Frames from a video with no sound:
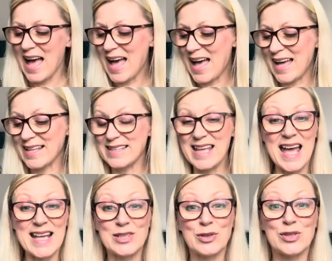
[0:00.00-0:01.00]
And yeah,
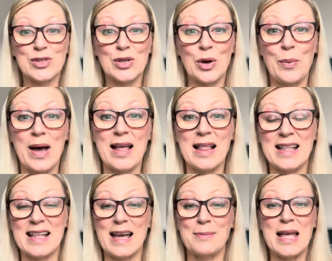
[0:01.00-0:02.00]
it's going so well.
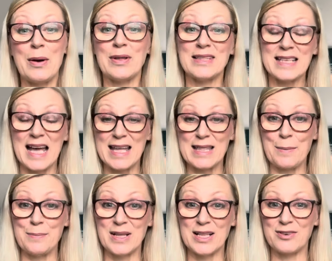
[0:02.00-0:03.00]
And I am now on
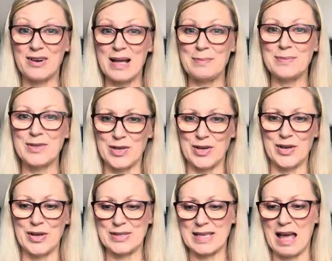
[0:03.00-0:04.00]
10 milligram
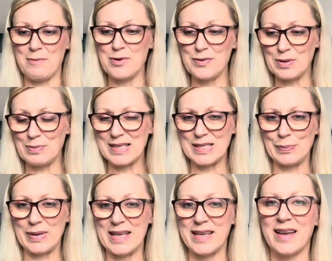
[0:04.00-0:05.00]
dose. I moved up this
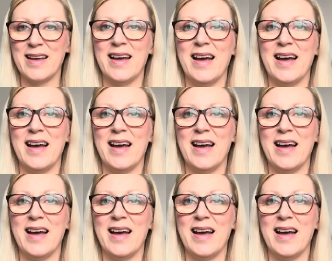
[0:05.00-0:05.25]
week.